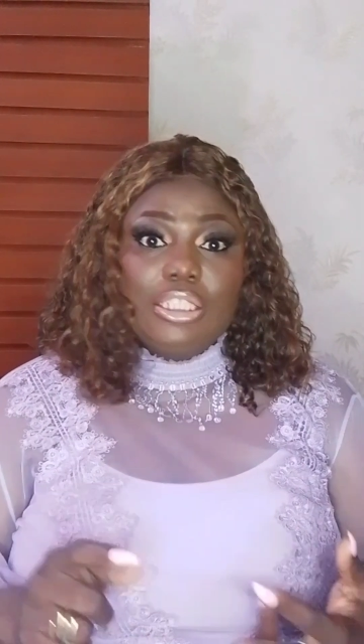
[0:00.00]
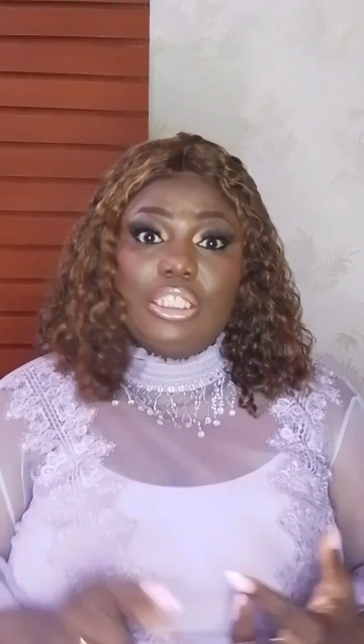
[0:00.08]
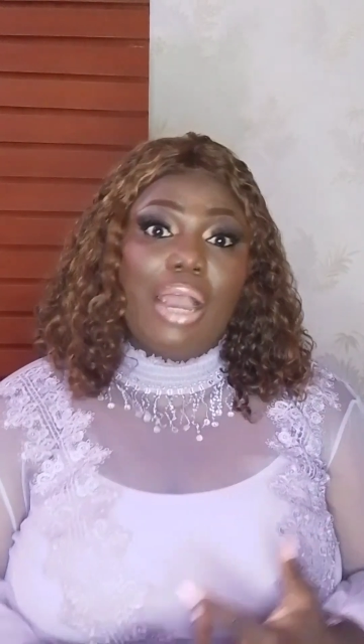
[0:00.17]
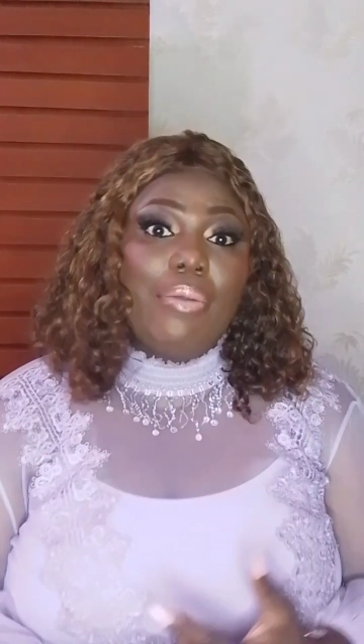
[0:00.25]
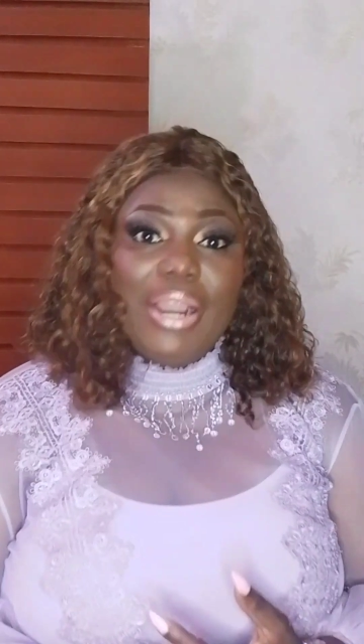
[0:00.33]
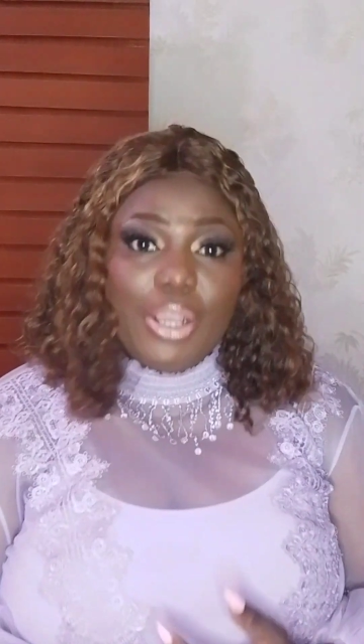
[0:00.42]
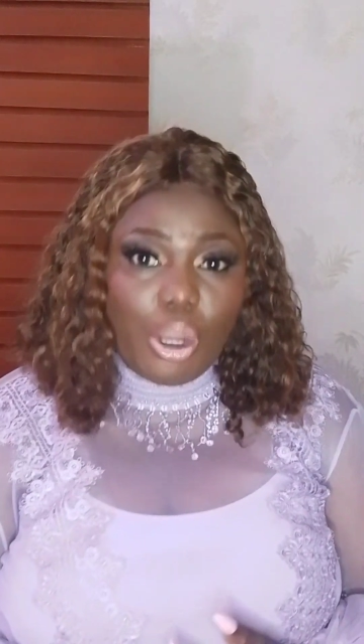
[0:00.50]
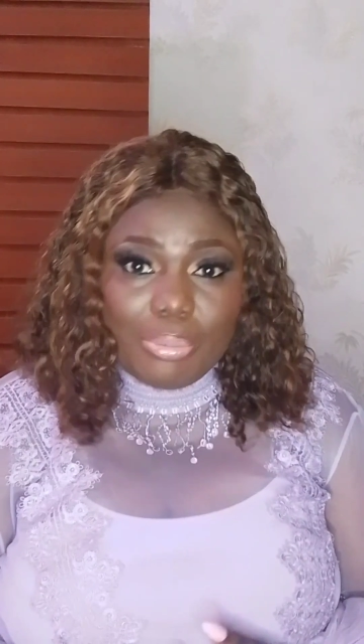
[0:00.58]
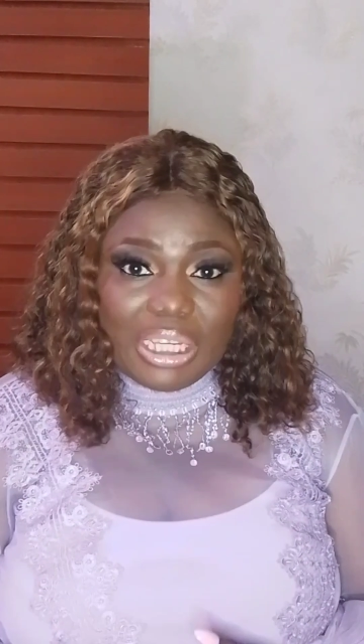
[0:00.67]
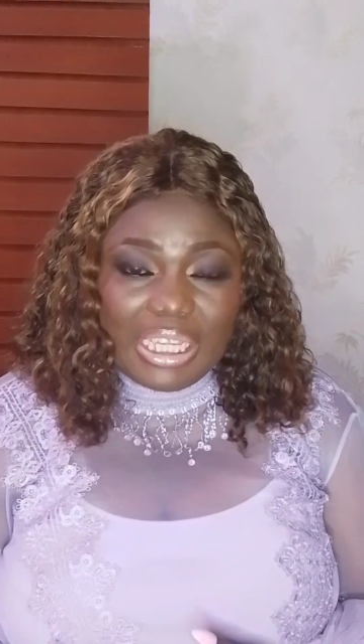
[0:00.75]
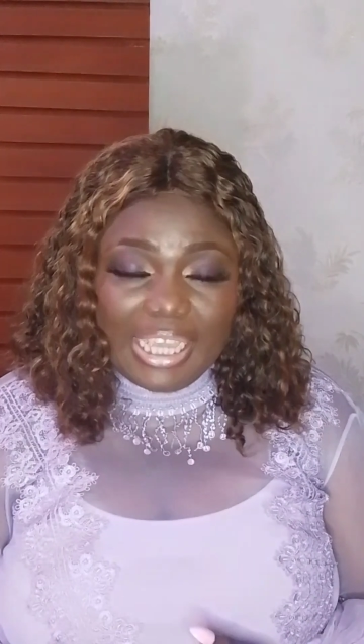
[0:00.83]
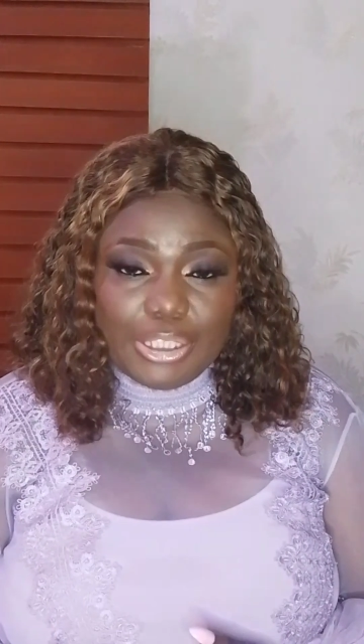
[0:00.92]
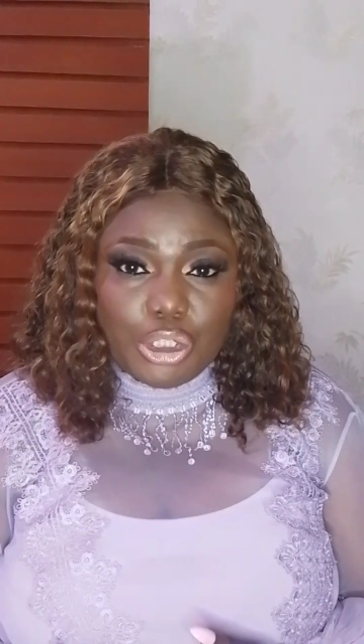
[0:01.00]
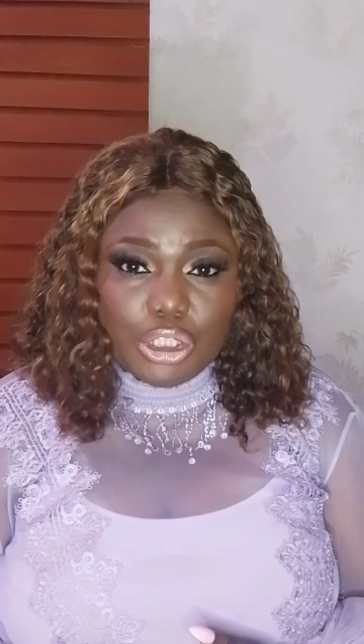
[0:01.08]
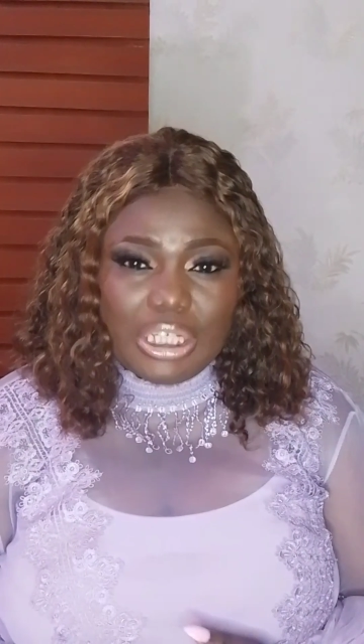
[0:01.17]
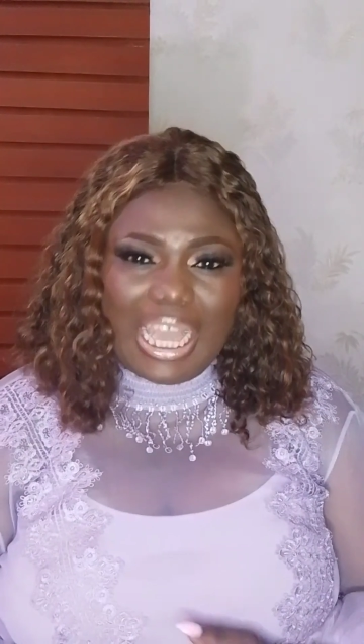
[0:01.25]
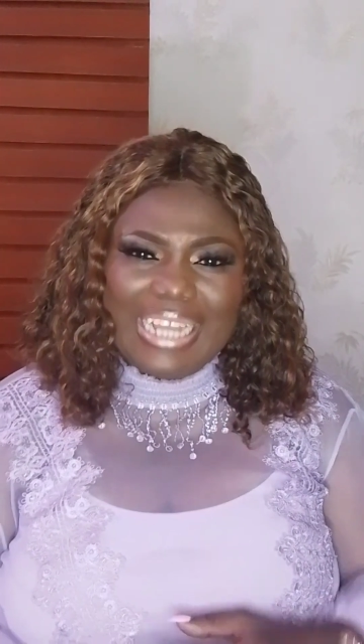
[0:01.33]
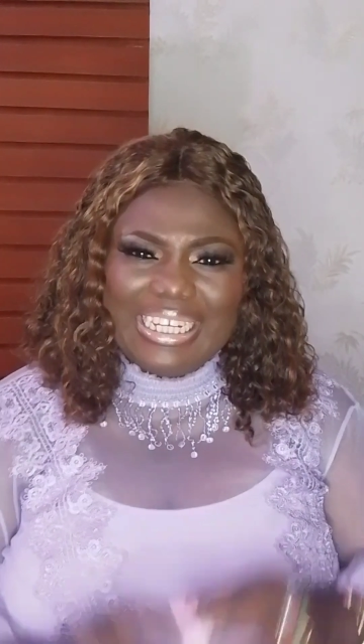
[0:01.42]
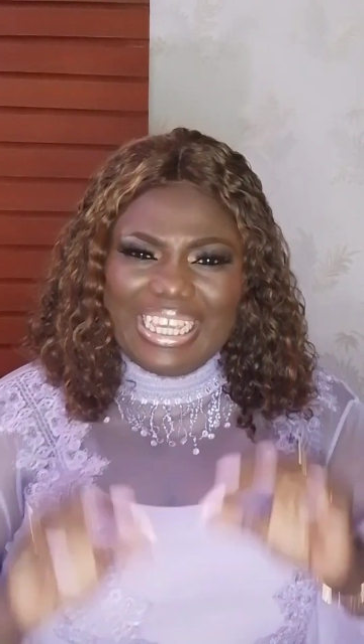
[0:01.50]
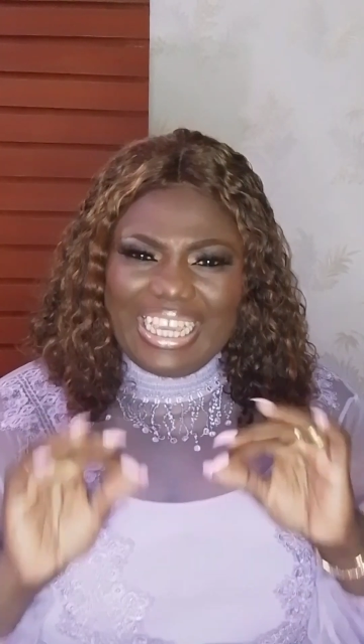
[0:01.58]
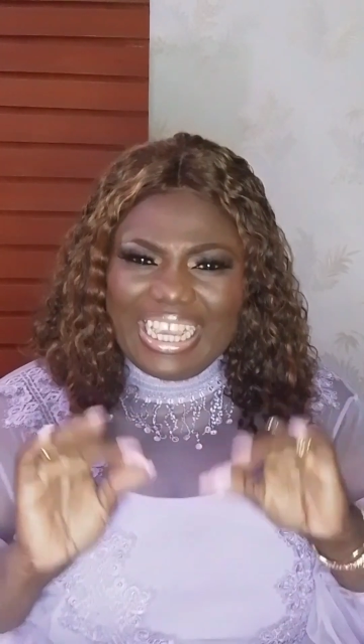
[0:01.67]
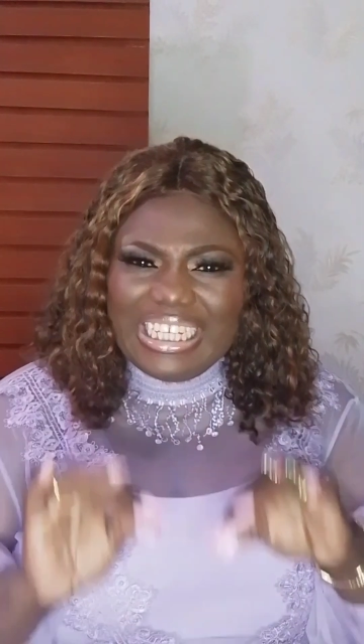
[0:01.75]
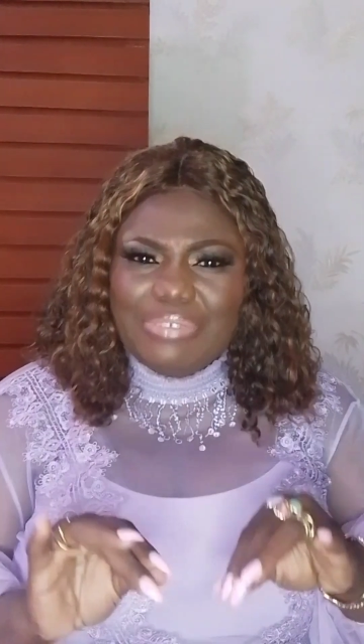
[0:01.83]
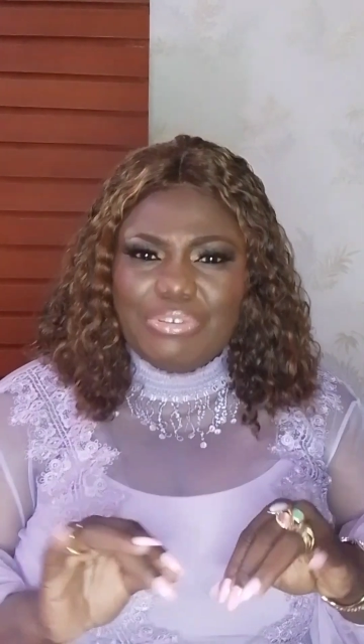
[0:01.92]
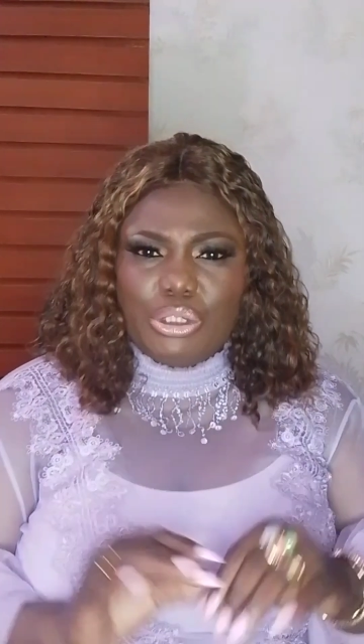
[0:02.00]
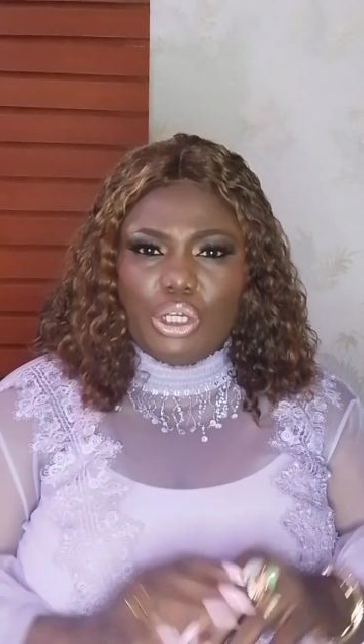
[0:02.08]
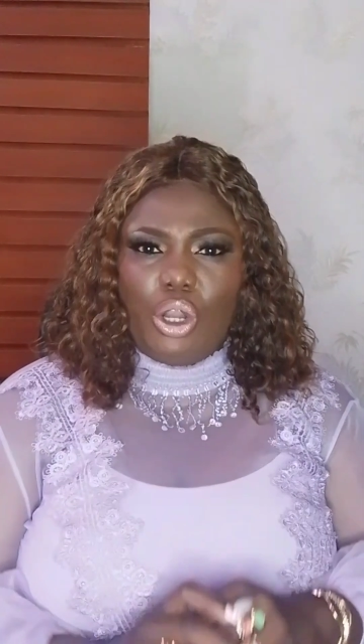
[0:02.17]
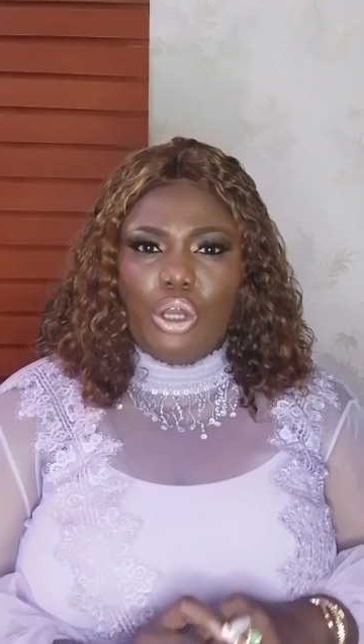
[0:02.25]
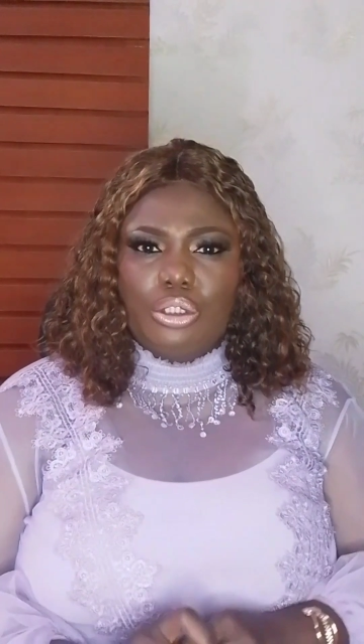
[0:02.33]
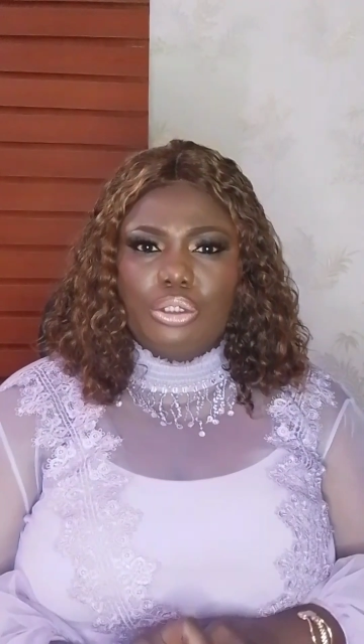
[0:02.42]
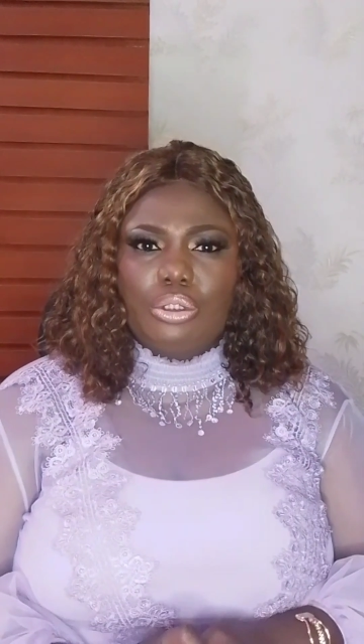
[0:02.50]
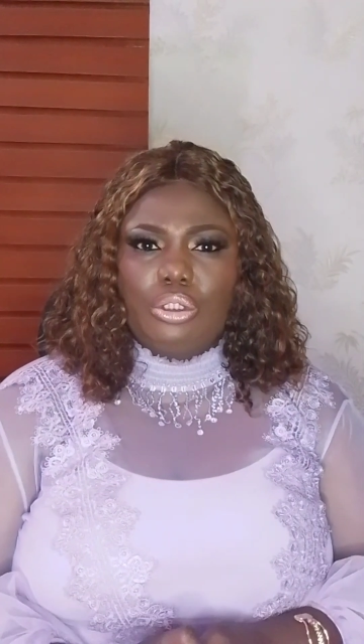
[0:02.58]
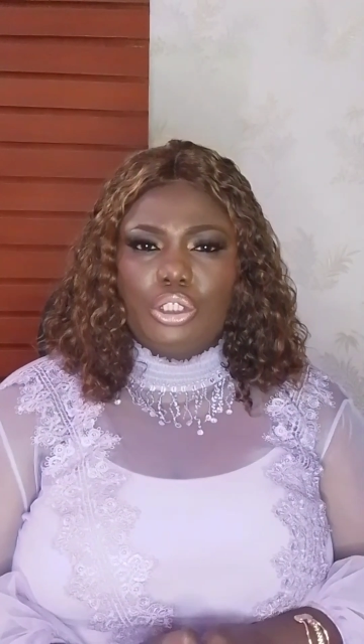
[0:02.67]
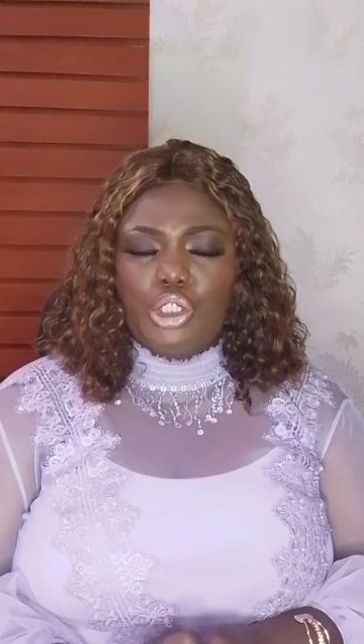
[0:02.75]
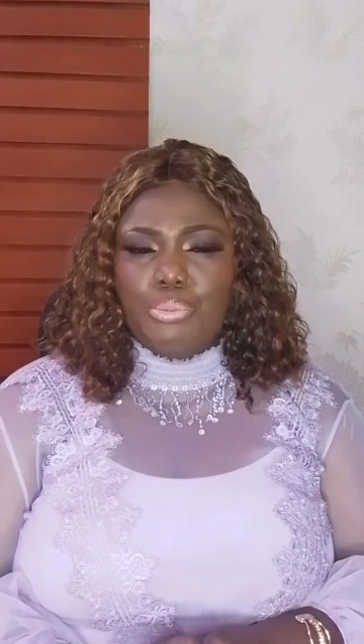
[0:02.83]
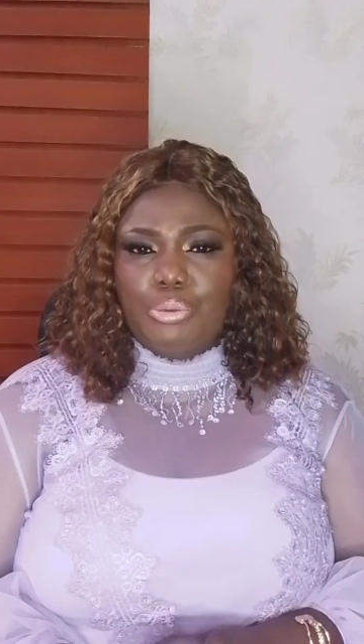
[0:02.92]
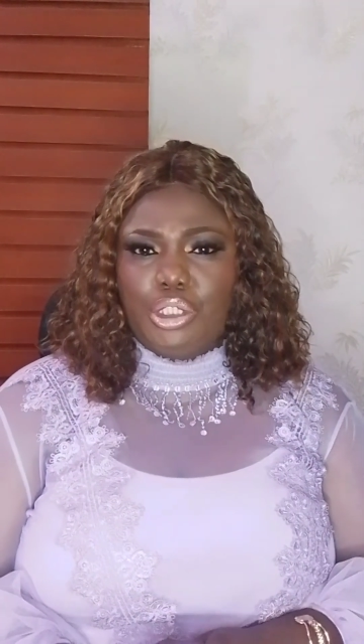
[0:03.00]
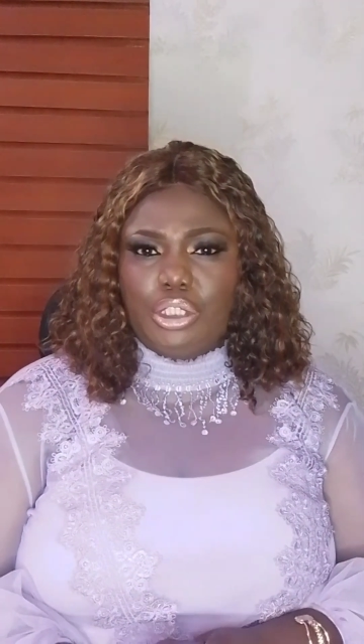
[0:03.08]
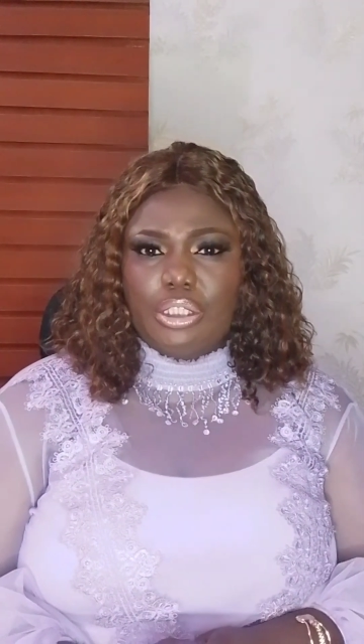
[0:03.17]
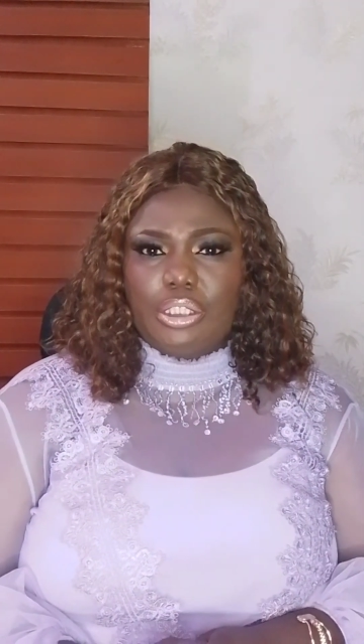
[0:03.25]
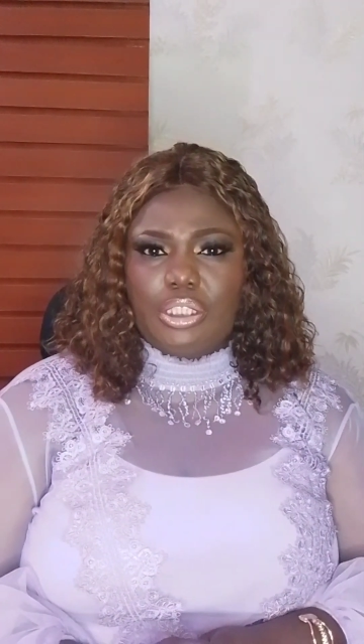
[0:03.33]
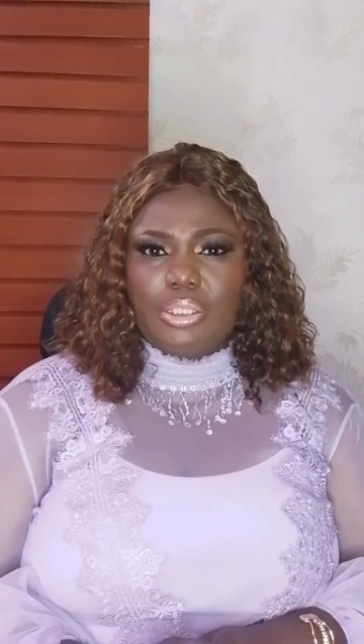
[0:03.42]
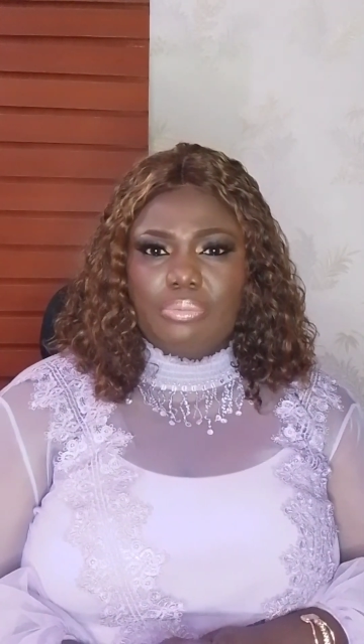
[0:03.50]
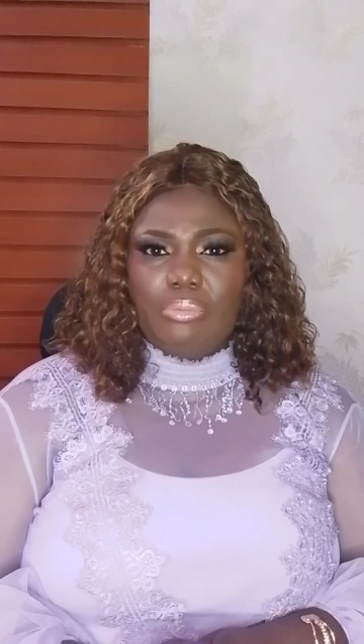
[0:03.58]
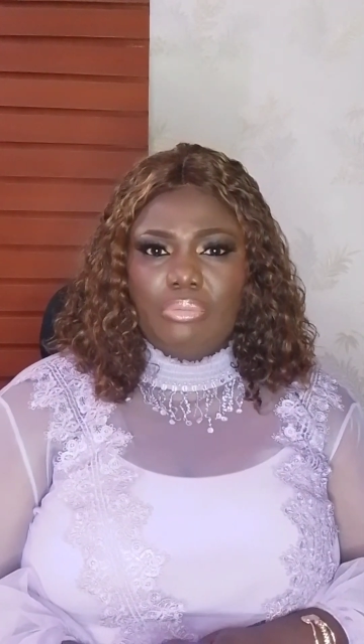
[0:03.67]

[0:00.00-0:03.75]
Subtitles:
direct communication, and individual contributions.